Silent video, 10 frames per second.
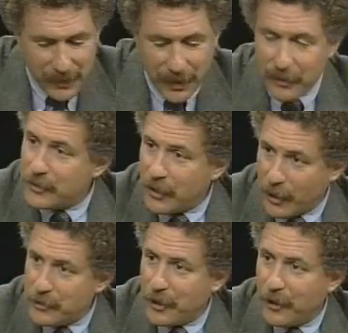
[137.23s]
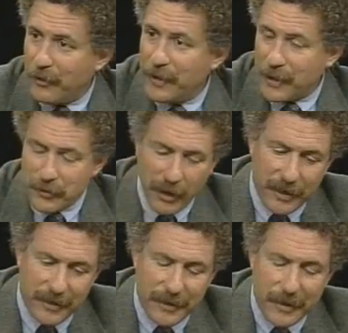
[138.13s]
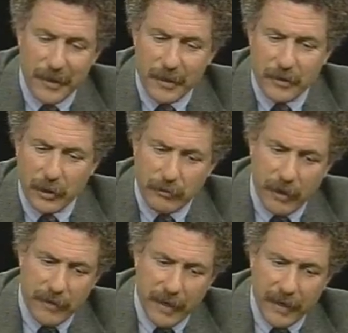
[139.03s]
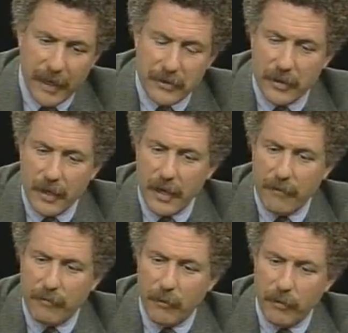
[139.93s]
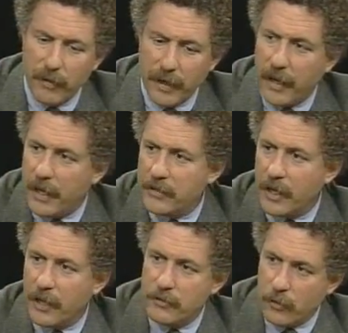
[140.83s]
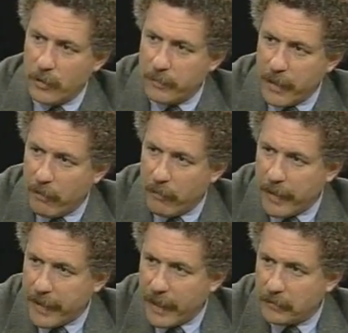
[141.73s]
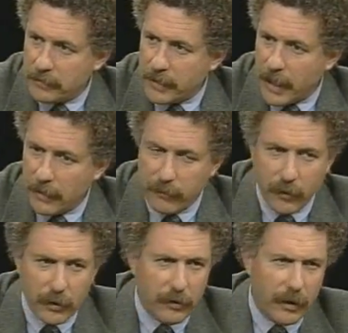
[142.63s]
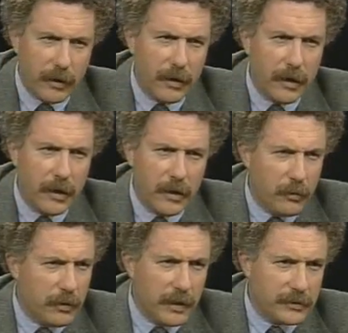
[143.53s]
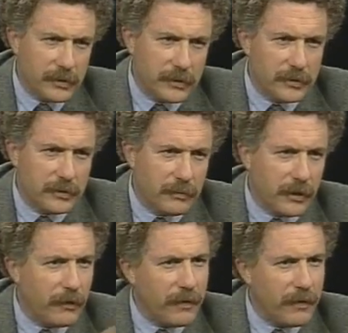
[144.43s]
another sideshow. That's right. So I tried that case, and then after I won that case, I joined Barry back out in California. And you were there since, what,